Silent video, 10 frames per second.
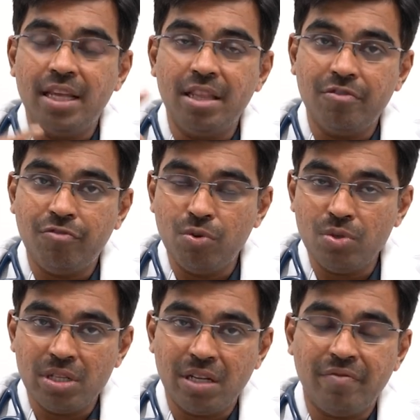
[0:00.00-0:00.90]
In the
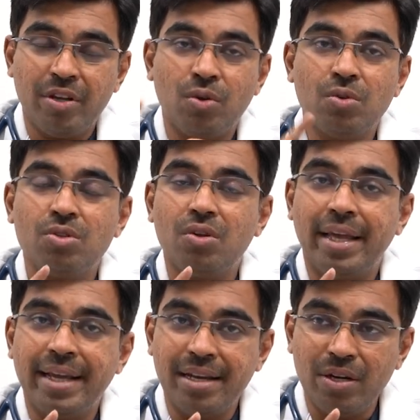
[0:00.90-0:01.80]
future, we are also
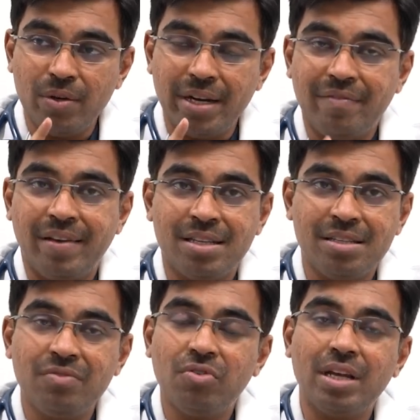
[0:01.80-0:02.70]
likely to get
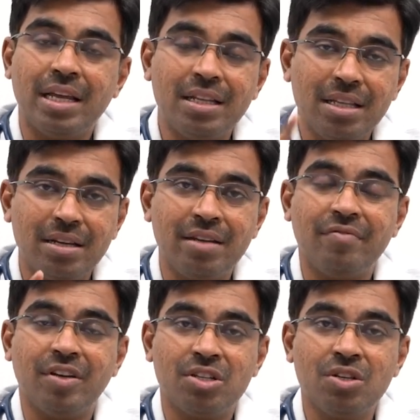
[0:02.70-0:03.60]
vaccine for another
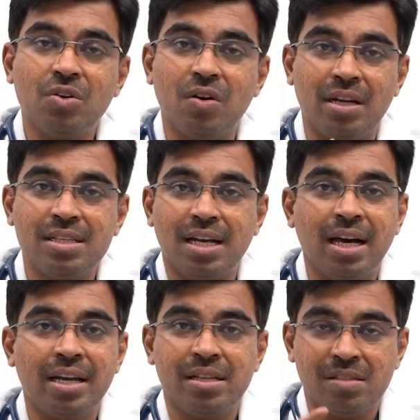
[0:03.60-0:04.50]
infection called as
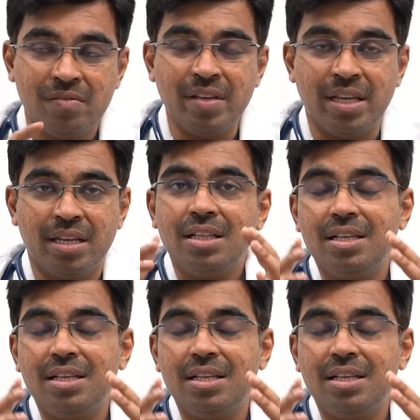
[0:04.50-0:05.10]
RSV.